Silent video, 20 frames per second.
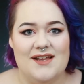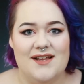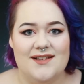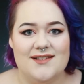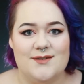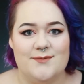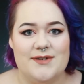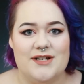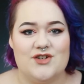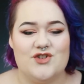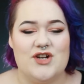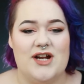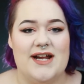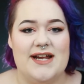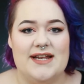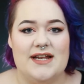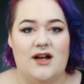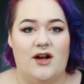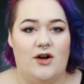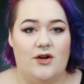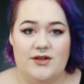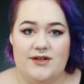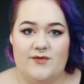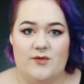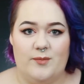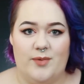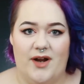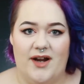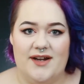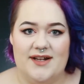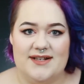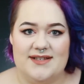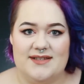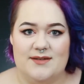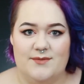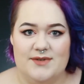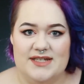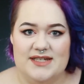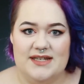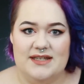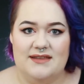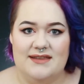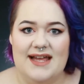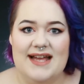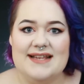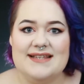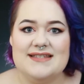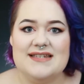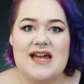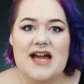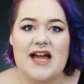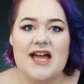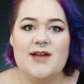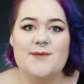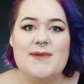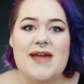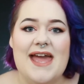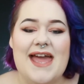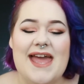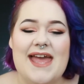So we are trying all different products than we did last time